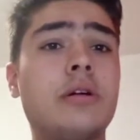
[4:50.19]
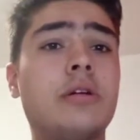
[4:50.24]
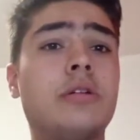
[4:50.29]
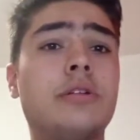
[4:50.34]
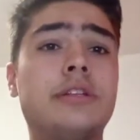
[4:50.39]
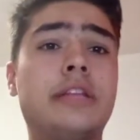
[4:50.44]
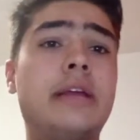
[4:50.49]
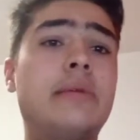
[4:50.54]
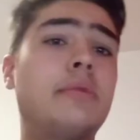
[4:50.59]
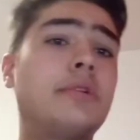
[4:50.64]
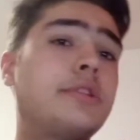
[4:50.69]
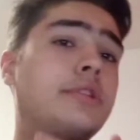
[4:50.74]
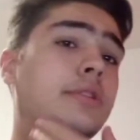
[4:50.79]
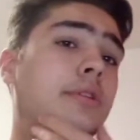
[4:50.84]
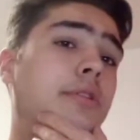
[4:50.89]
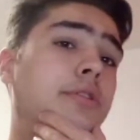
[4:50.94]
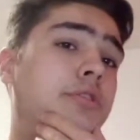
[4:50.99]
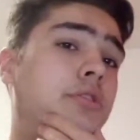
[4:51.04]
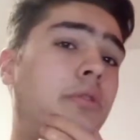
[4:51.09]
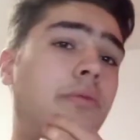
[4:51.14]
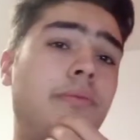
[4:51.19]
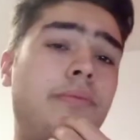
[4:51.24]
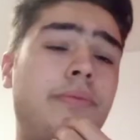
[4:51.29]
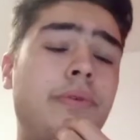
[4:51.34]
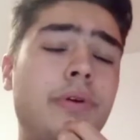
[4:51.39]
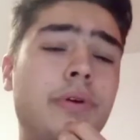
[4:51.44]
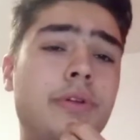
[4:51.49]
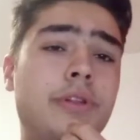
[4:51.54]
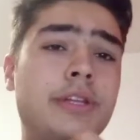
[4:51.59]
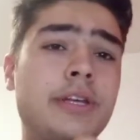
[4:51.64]
or they want some
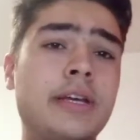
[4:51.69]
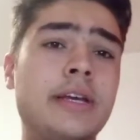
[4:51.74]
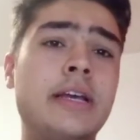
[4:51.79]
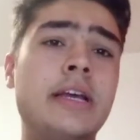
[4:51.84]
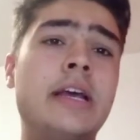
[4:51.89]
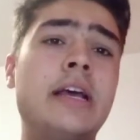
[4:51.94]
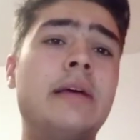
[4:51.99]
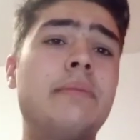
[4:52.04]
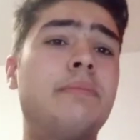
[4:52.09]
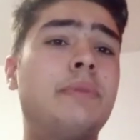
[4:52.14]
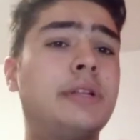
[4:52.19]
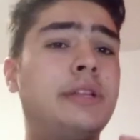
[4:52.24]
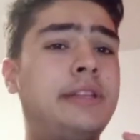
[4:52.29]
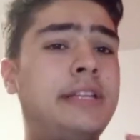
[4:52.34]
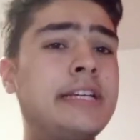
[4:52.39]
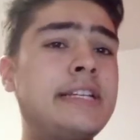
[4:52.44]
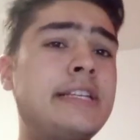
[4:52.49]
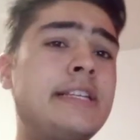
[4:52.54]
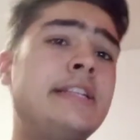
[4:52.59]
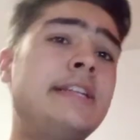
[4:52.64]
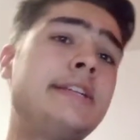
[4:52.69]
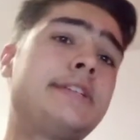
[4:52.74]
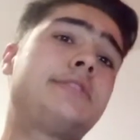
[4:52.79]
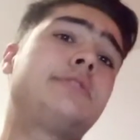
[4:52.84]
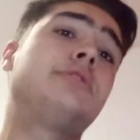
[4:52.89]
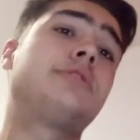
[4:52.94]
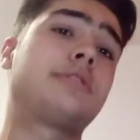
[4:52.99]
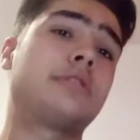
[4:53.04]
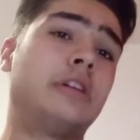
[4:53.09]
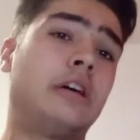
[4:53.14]
food. But this needs
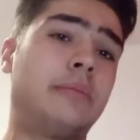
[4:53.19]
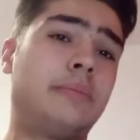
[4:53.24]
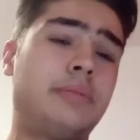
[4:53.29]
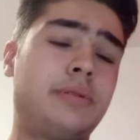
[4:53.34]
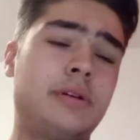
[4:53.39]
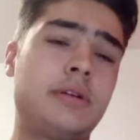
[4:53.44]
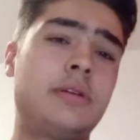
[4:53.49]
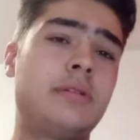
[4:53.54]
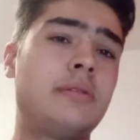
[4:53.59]
to stop.